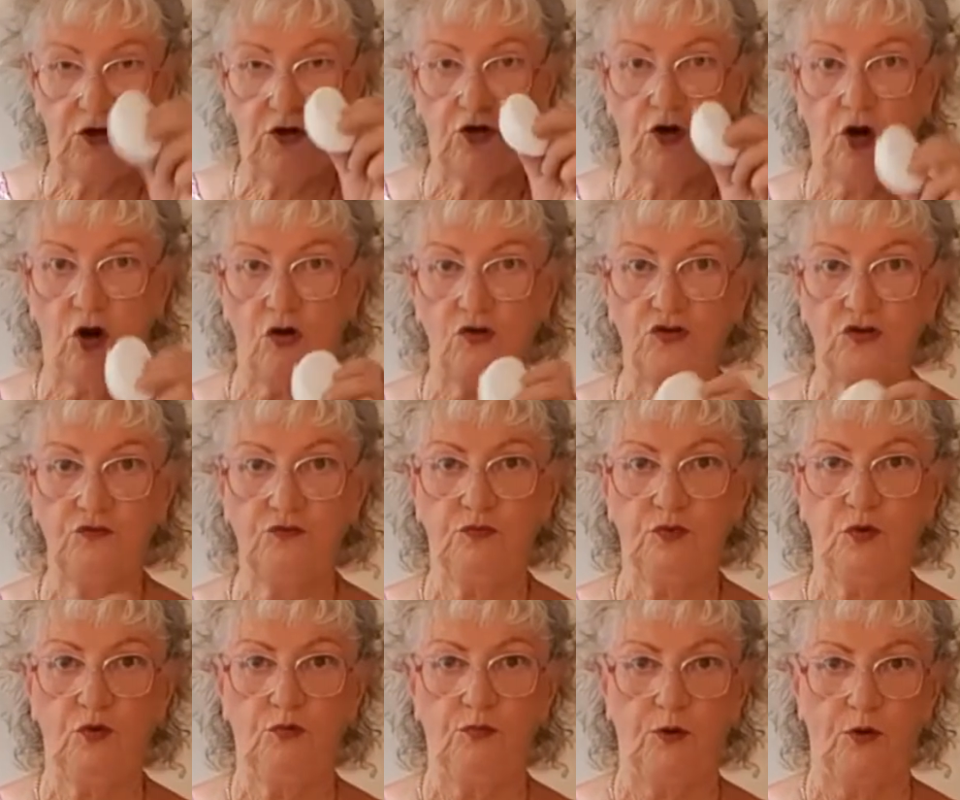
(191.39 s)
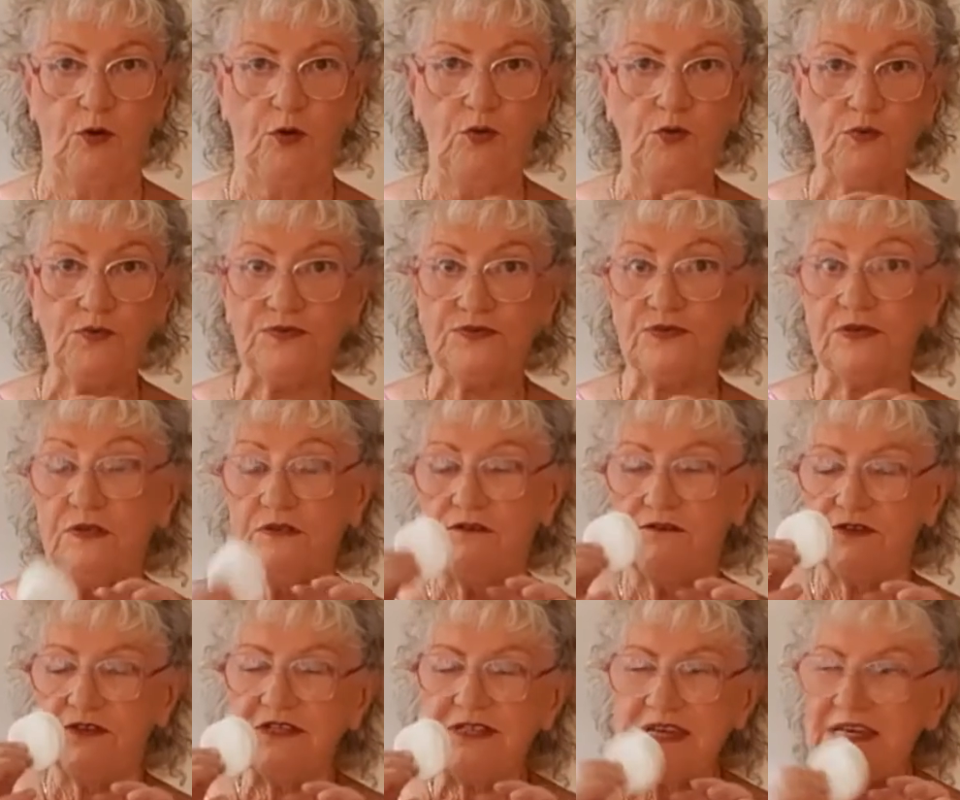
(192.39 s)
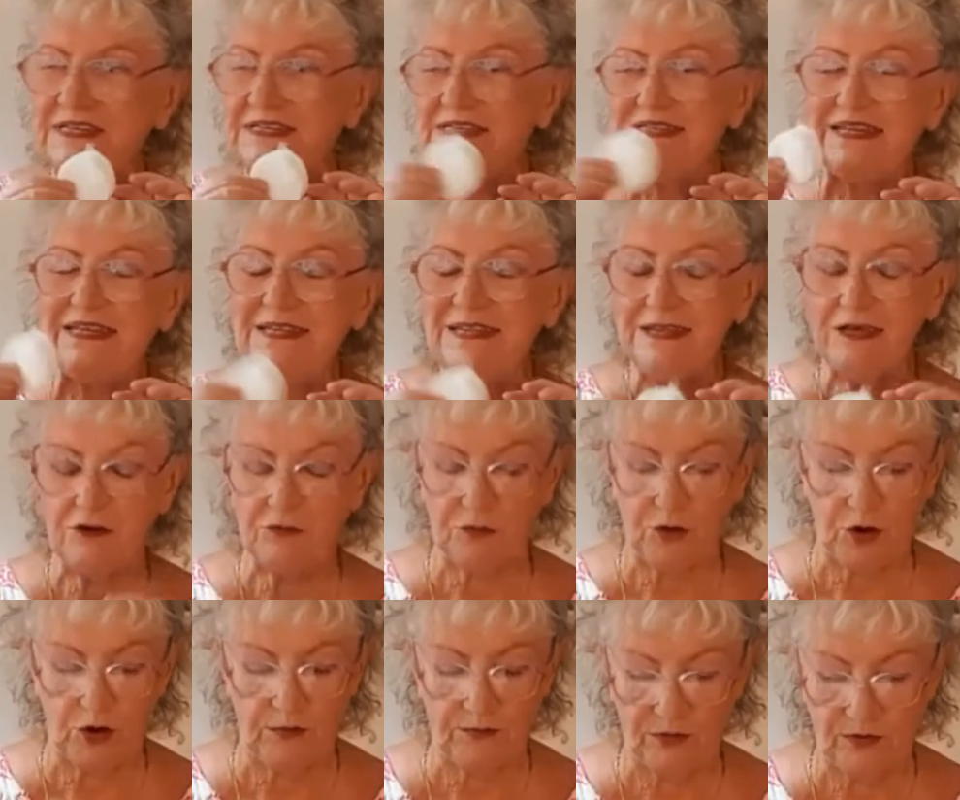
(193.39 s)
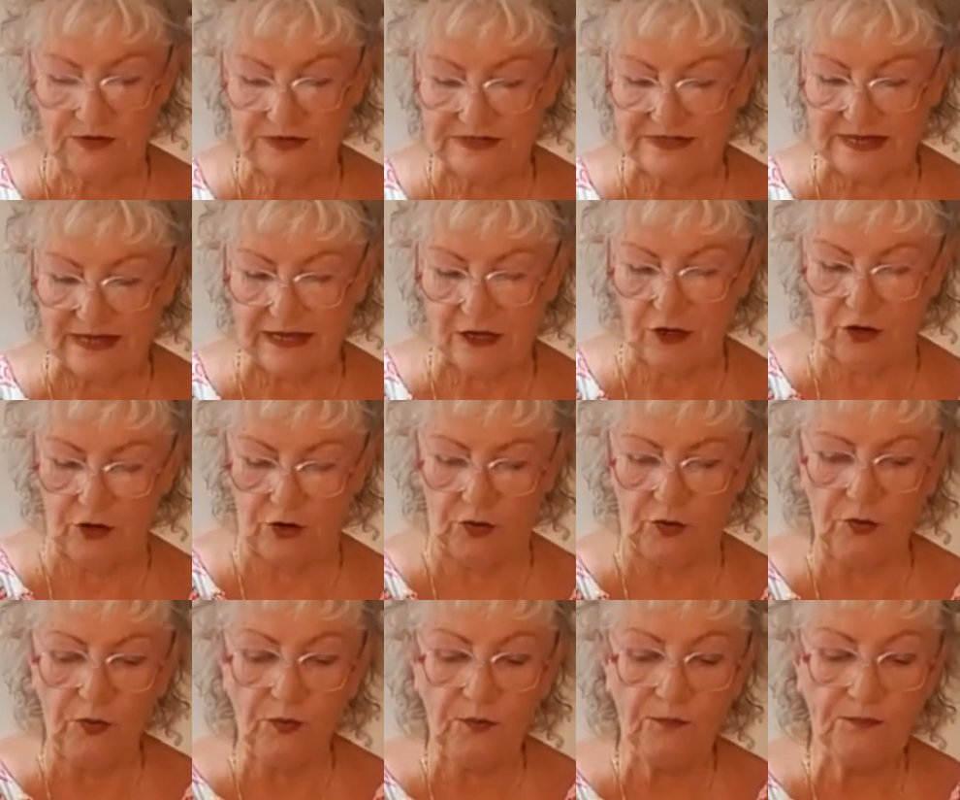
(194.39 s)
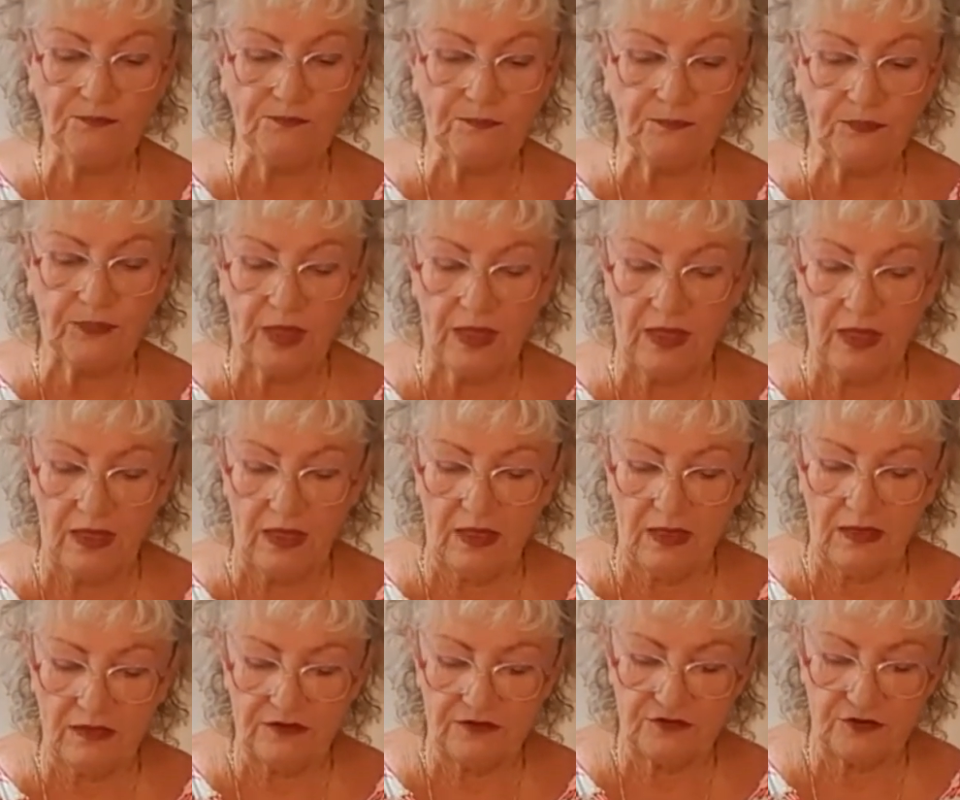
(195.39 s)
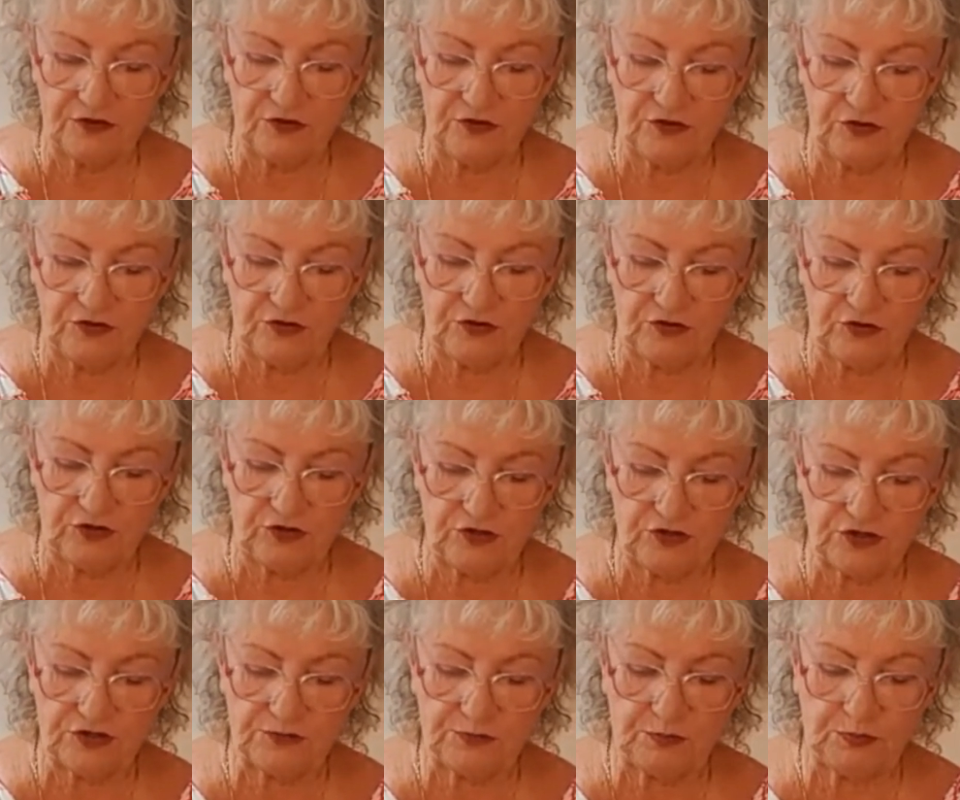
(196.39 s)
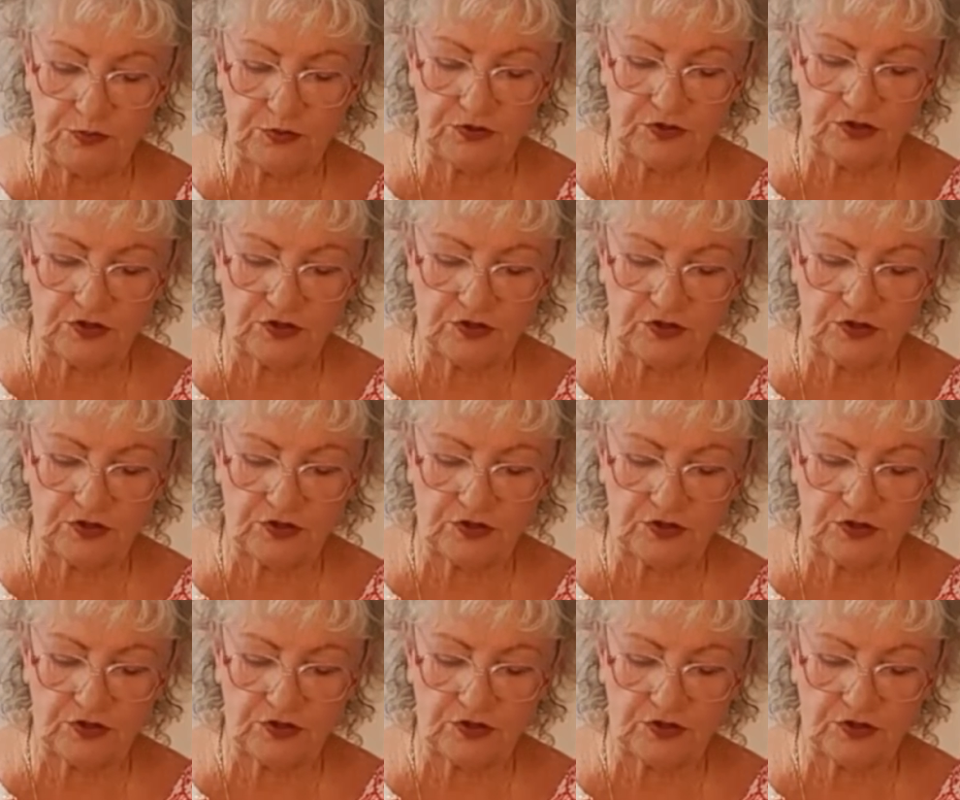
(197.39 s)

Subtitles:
cotton wool balls for testing the aroma as I go, so that you can just put